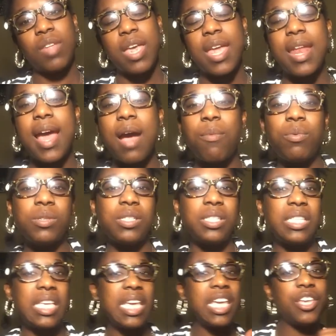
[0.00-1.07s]
And I will
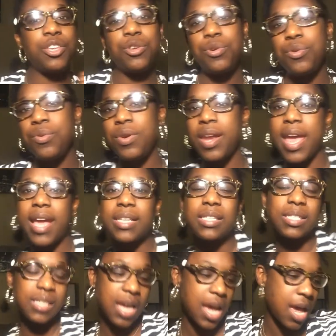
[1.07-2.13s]
see you
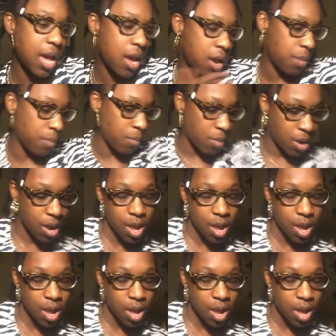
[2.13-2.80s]
next time.